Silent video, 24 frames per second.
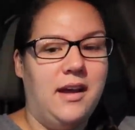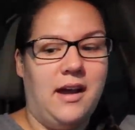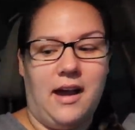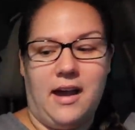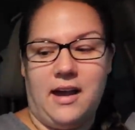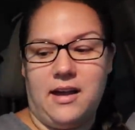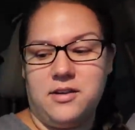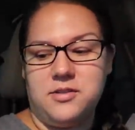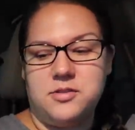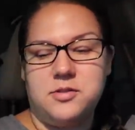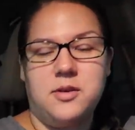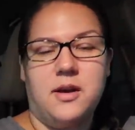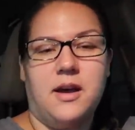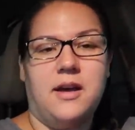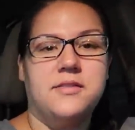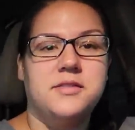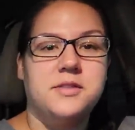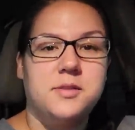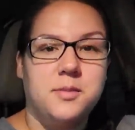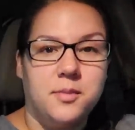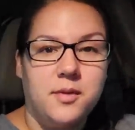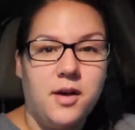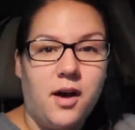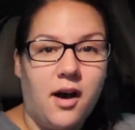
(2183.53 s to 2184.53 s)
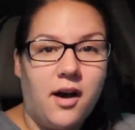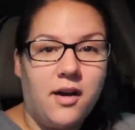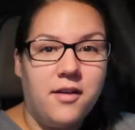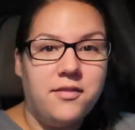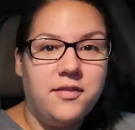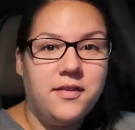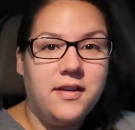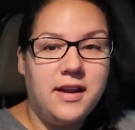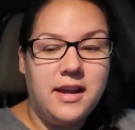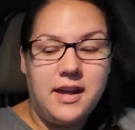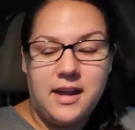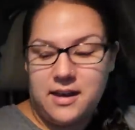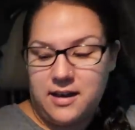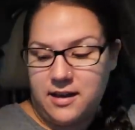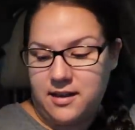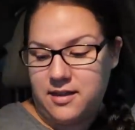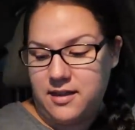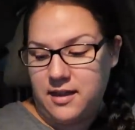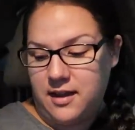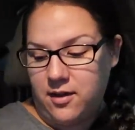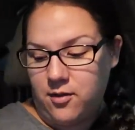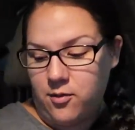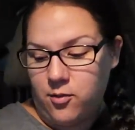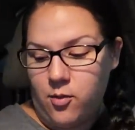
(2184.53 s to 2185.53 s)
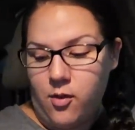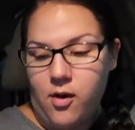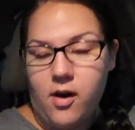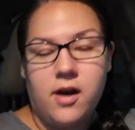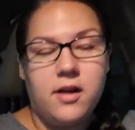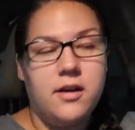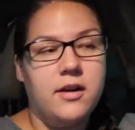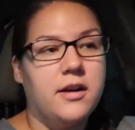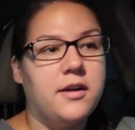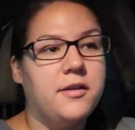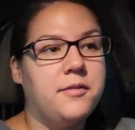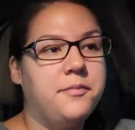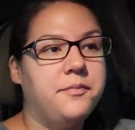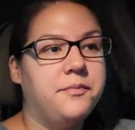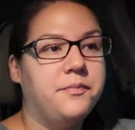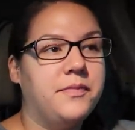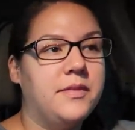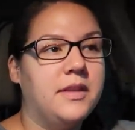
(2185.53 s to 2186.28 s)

I also have some coffee and a thing of water.